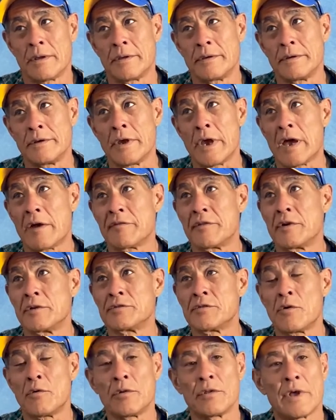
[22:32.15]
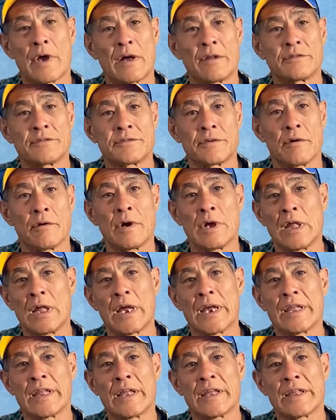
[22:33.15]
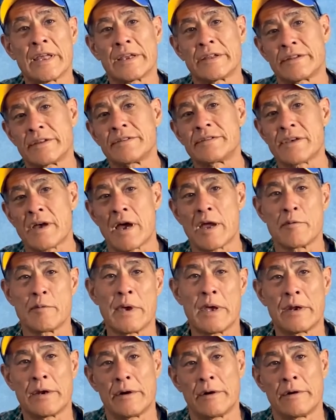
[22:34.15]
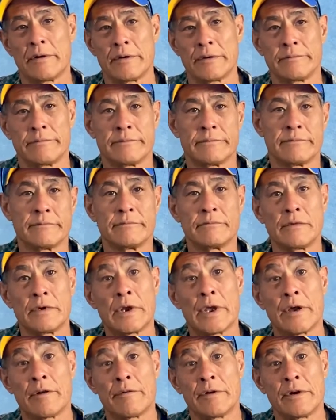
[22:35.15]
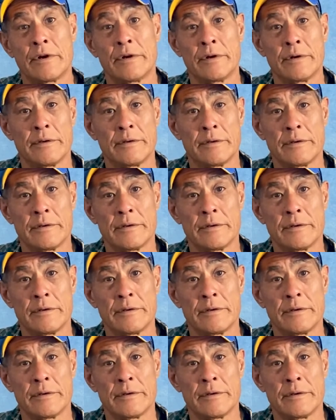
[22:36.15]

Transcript: you have those holdouts. Well, I like this high better and whatever.